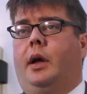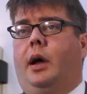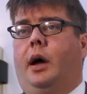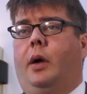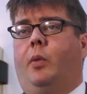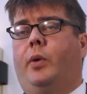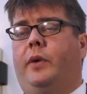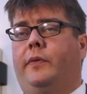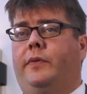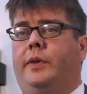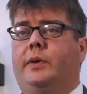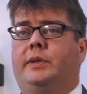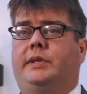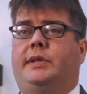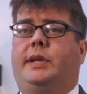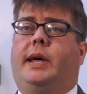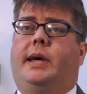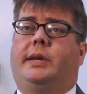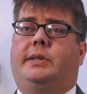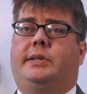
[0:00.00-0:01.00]
One of
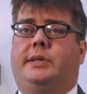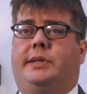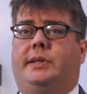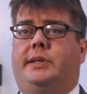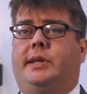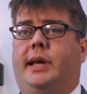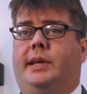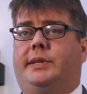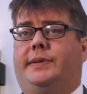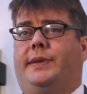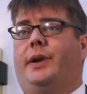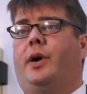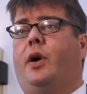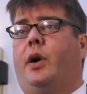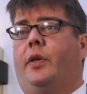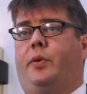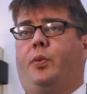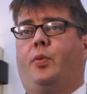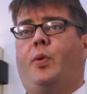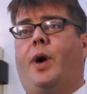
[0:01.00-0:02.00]
those tests is a test they
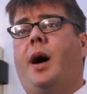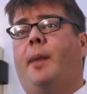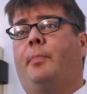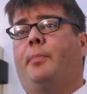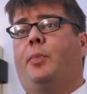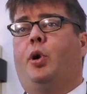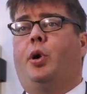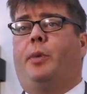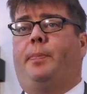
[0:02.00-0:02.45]
call the Romberg